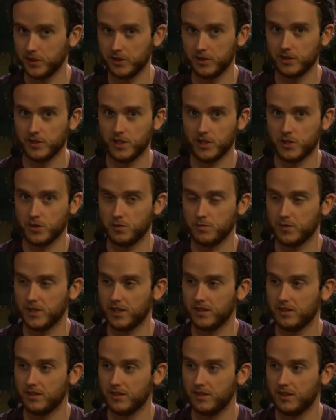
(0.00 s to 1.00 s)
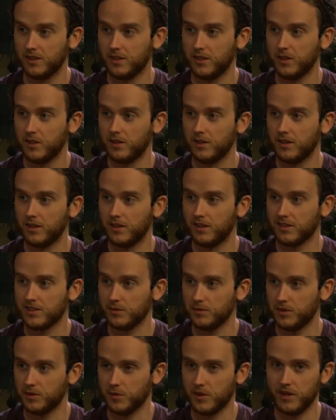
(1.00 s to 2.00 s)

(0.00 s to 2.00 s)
So that shouldn't be something that